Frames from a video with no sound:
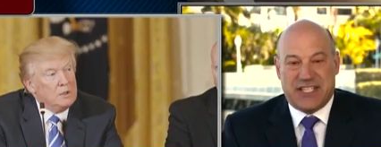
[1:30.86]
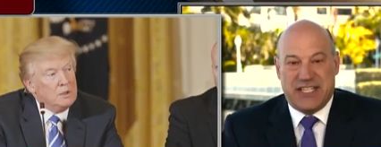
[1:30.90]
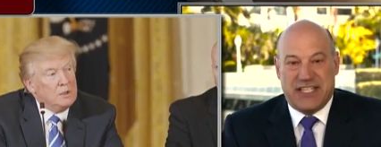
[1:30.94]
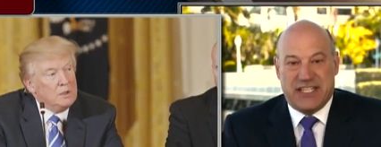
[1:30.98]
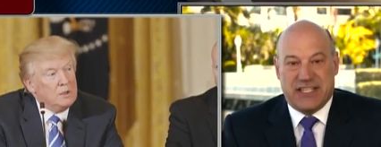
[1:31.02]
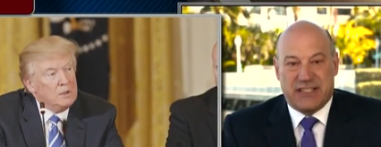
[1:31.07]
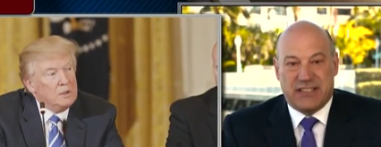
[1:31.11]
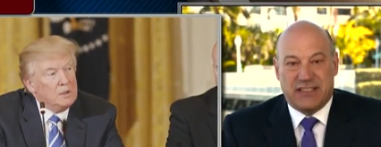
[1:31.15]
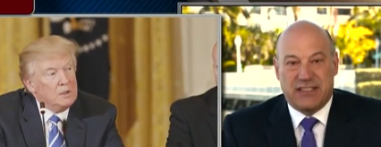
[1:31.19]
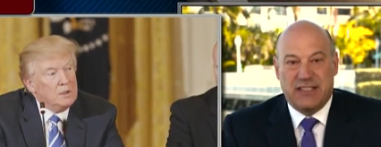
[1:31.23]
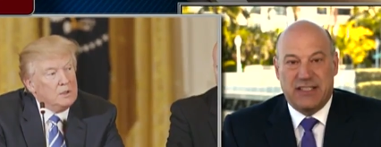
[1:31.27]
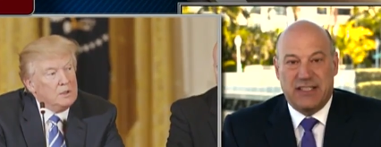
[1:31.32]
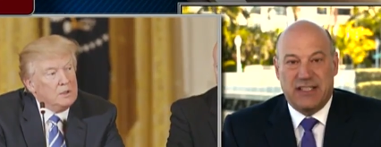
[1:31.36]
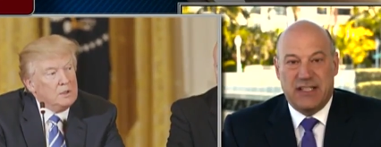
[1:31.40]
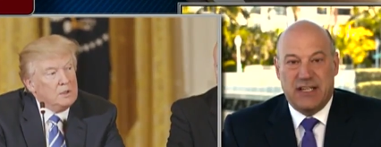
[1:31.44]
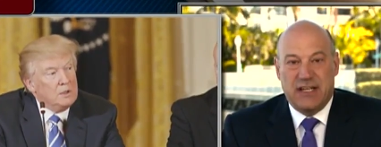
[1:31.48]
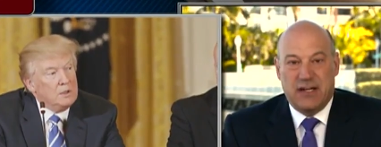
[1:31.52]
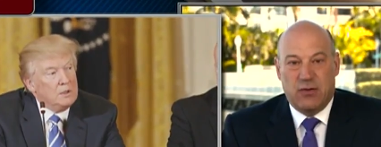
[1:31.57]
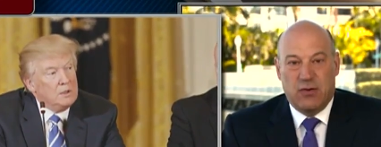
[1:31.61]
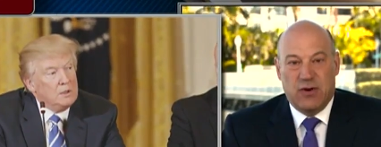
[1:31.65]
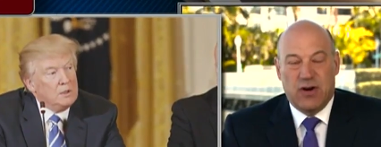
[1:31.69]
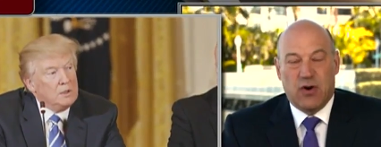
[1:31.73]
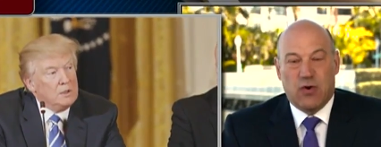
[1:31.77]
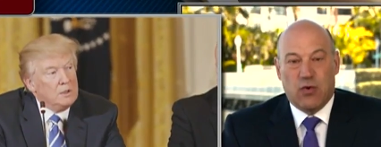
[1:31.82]
Speaker 1: year.
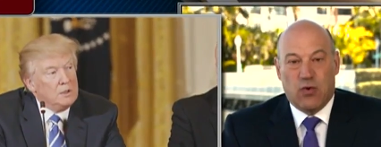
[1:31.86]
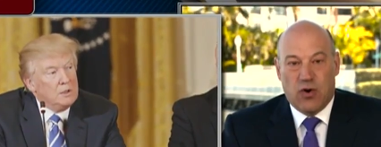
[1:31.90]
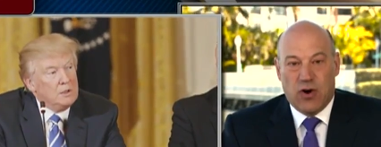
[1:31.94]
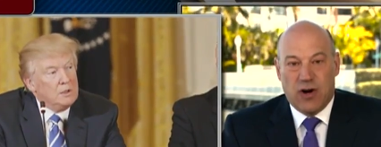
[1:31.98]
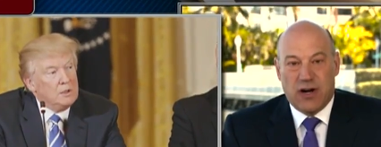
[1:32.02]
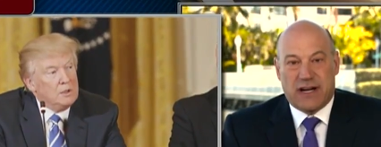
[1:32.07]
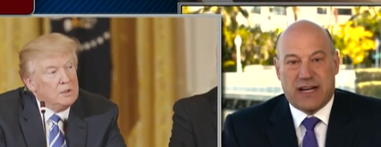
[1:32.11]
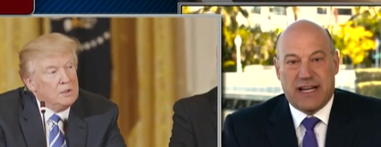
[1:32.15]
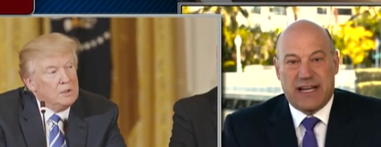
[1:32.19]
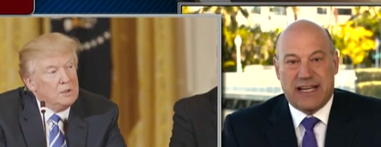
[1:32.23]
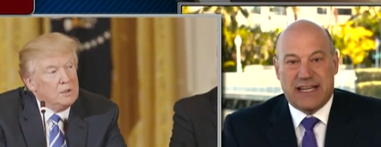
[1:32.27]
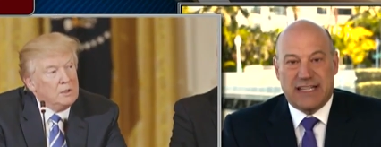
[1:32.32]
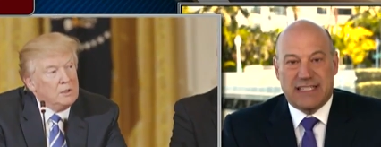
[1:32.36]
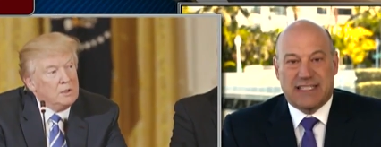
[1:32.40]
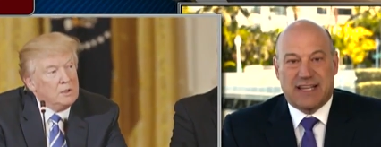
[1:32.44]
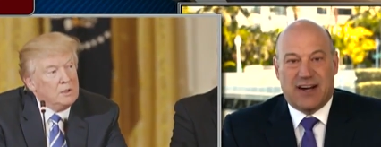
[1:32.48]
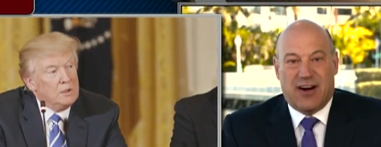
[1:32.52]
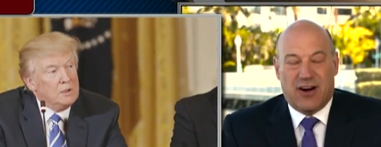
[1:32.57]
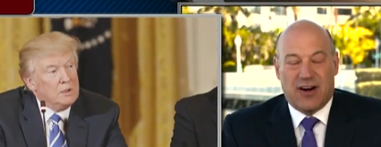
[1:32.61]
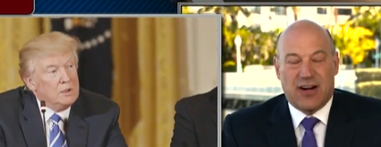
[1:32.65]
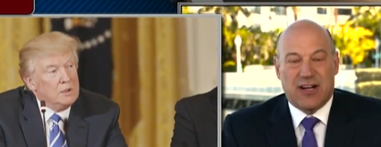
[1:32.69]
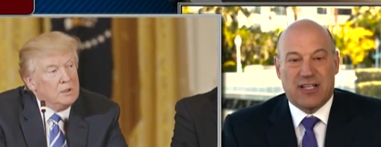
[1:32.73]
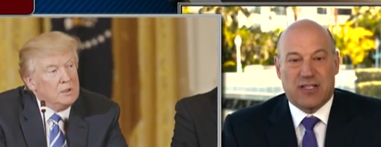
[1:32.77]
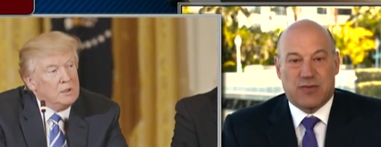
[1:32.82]
We're working as
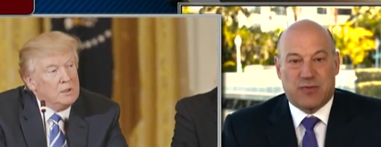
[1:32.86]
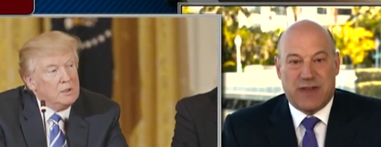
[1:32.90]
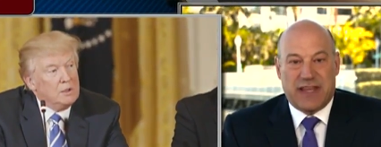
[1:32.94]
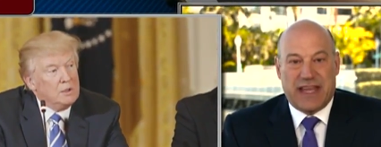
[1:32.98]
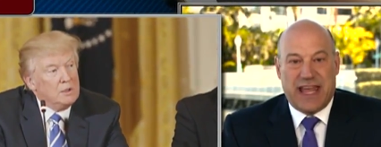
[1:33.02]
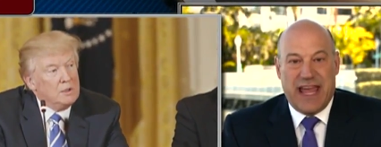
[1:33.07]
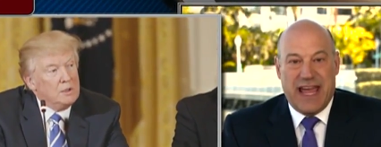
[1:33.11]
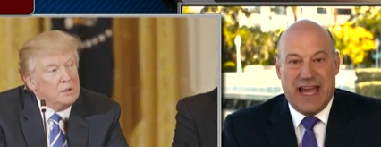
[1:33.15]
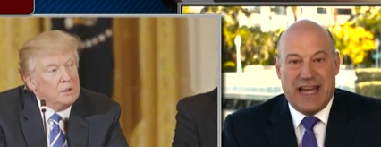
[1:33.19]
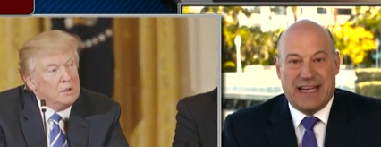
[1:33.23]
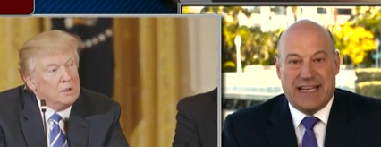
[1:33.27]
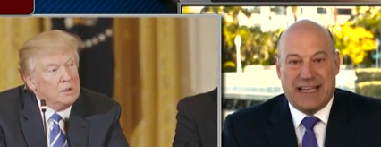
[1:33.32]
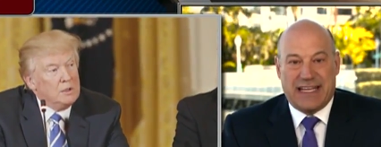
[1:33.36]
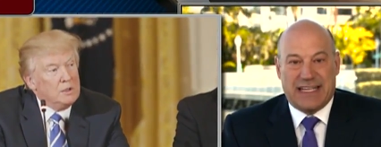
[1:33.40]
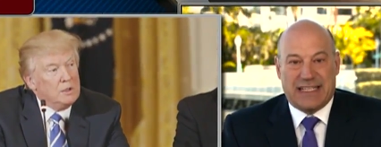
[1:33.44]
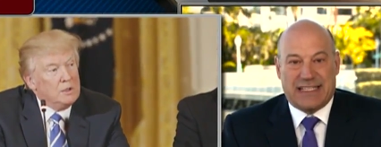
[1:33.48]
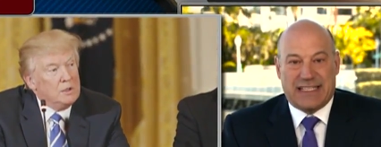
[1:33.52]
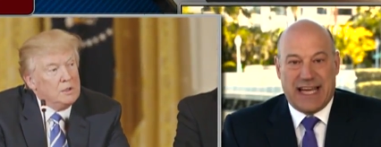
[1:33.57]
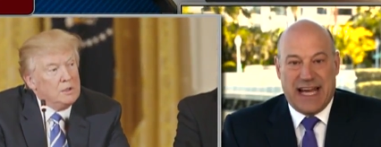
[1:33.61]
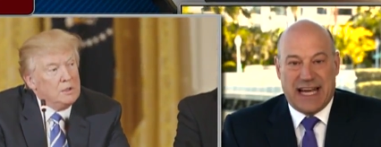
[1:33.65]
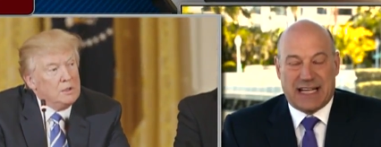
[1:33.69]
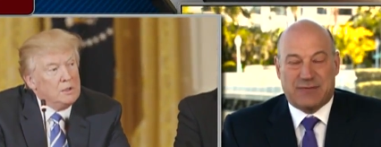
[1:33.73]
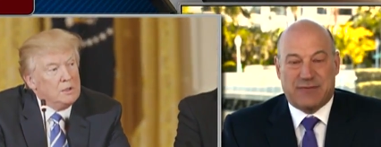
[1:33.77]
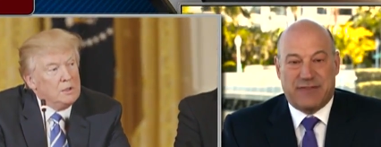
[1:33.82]
hard as we can to get
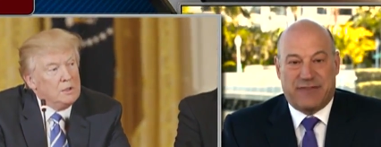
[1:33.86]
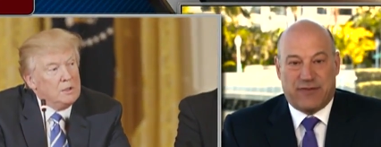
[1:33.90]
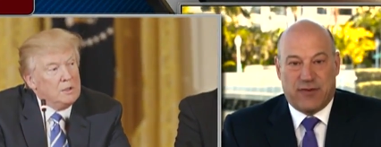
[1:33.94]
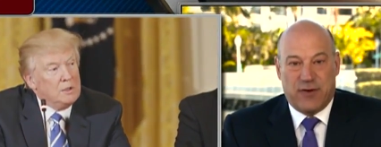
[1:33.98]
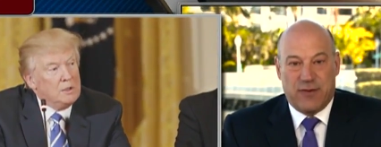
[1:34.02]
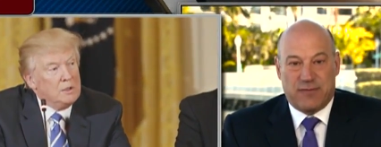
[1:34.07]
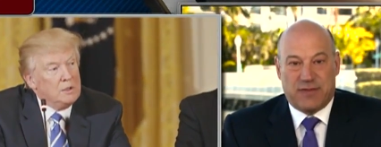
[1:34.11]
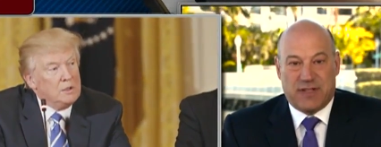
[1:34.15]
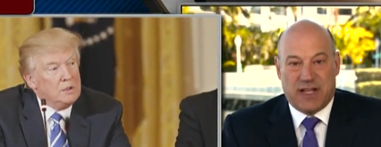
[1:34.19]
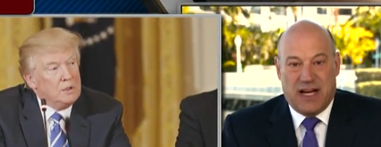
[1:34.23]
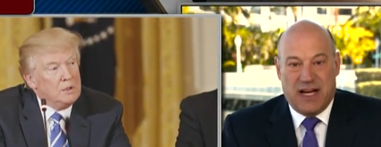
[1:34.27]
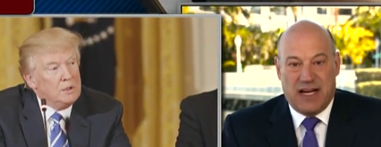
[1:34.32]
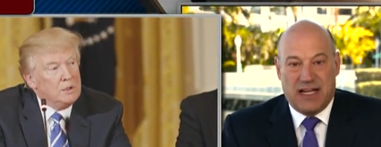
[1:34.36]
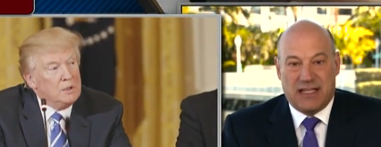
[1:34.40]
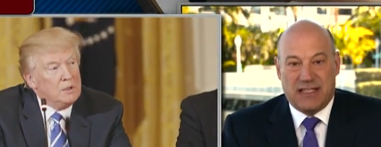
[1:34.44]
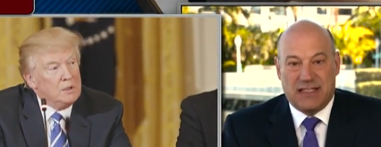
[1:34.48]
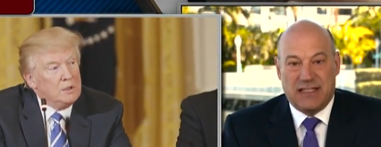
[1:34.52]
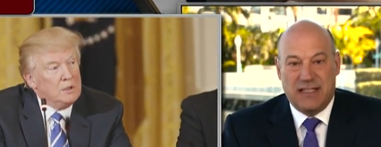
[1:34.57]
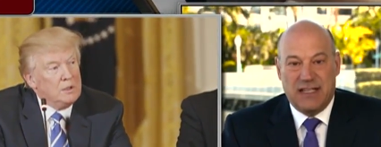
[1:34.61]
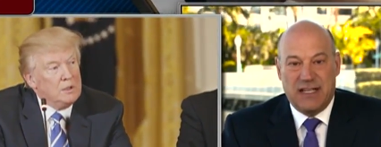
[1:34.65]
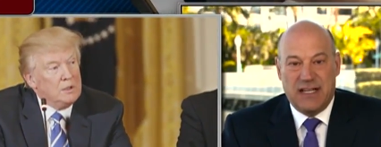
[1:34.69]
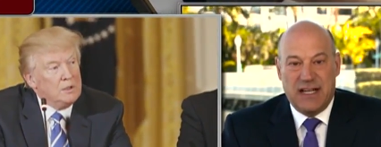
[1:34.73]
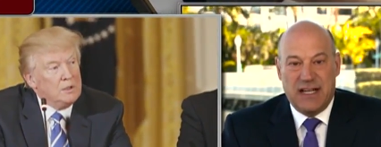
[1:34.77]
tax reform done.